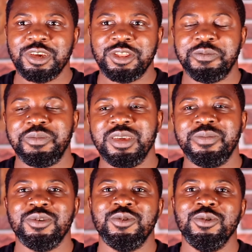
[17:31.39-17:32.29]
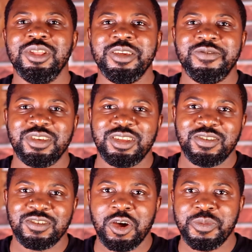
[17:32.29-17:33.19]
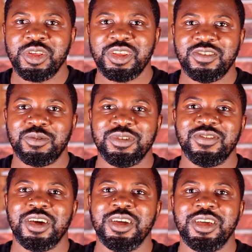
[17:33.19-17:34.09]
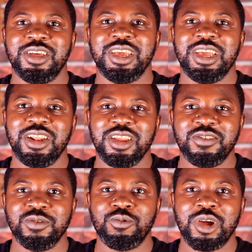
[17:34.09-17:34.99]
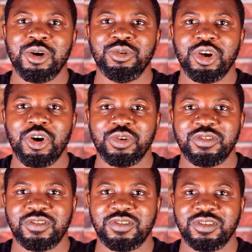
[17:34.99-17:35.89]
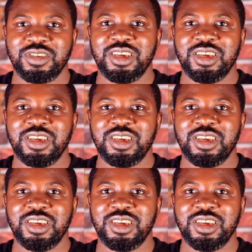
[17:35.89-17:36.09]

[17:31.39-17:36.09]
the people who lived in this community resided in little round huts,